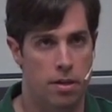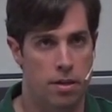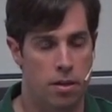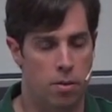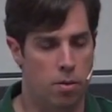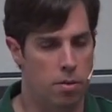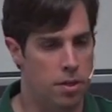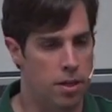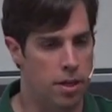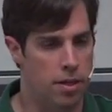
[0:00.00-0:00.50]

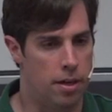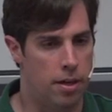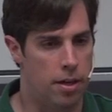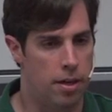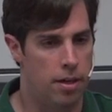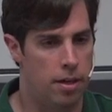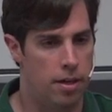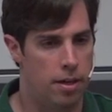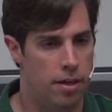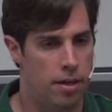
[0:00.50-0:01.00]
what was the other?
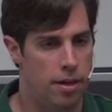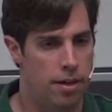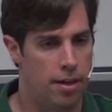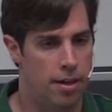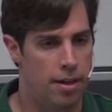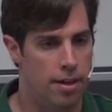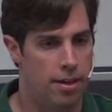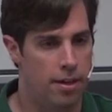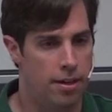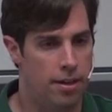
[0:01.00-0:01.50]

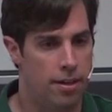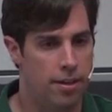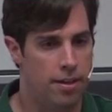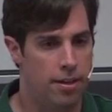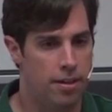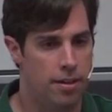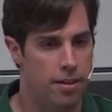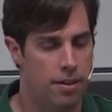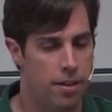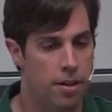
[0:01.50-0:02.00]

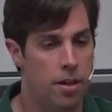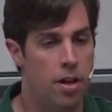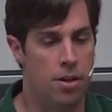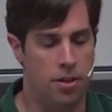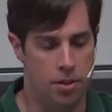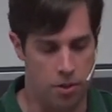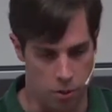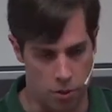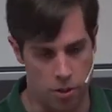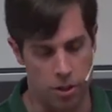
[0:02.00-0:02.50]
Oh,
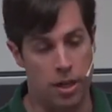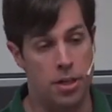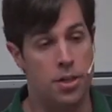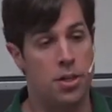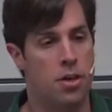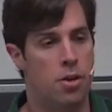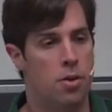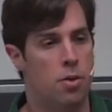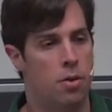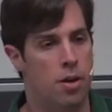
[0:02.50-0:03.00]
the toolchain.
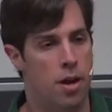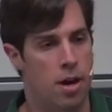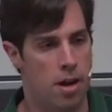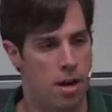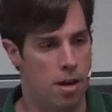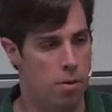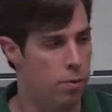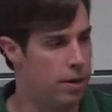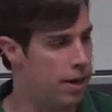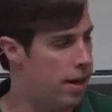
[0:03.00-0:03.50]
So
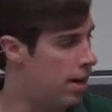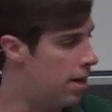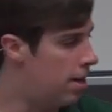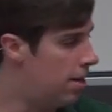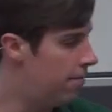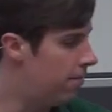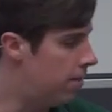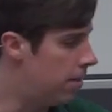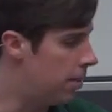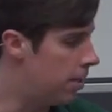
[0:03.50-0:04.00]
we
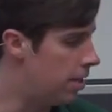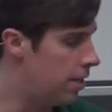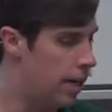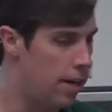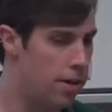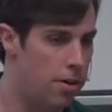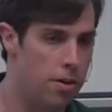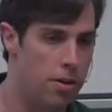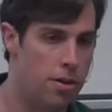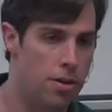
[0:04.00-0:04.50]
have a
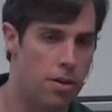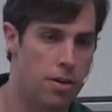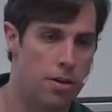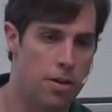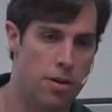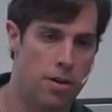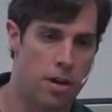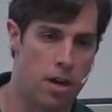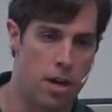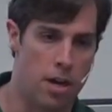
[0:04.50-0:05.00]
standard
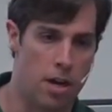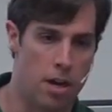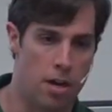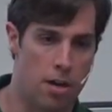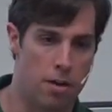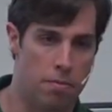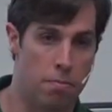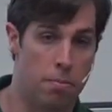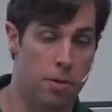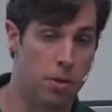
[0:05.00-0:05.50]

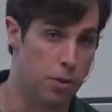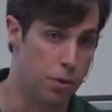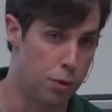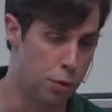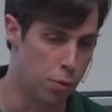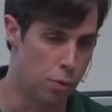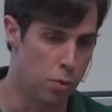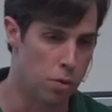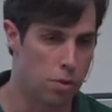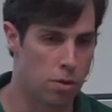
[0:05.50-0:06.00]
build
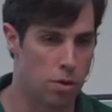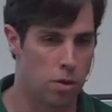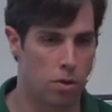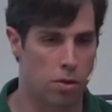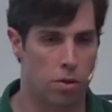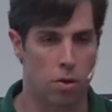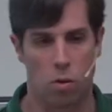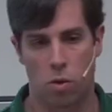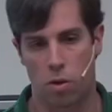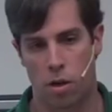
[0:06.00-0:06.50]
tool
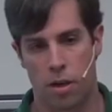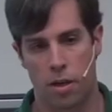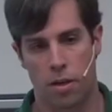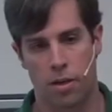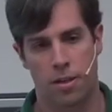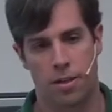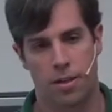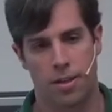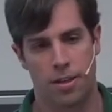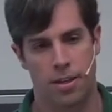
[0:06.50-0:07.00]
called Colcon,
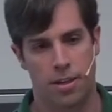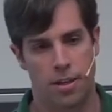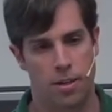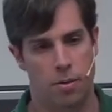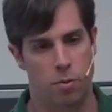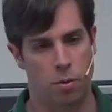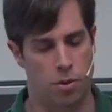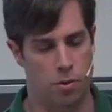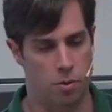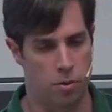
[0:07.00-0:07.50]

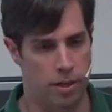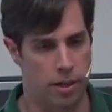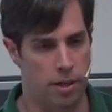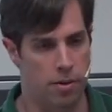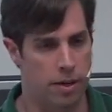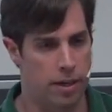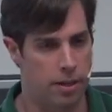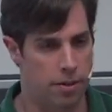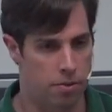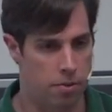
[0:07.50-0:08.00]
which will
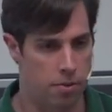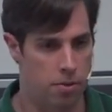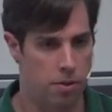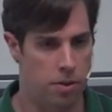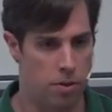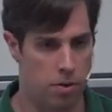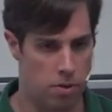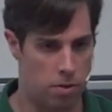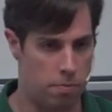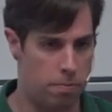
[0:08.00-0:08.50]
iterate through
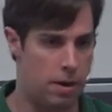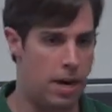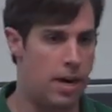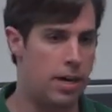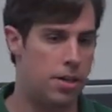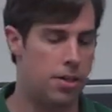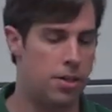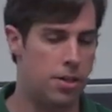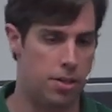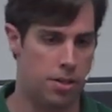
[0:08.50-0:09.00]
your
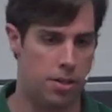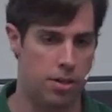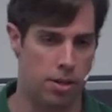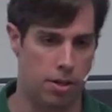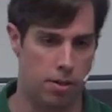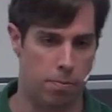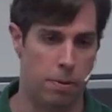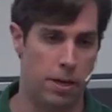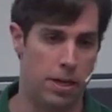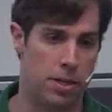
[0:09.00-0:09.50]
packages
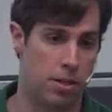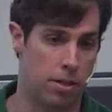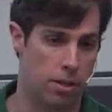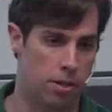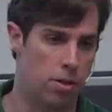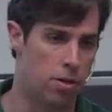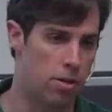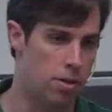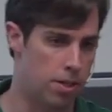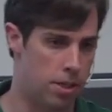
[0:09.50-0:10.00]
and basically
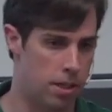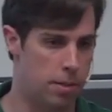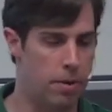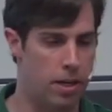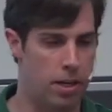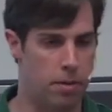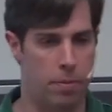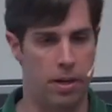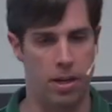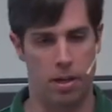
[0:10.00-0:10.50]
call CMake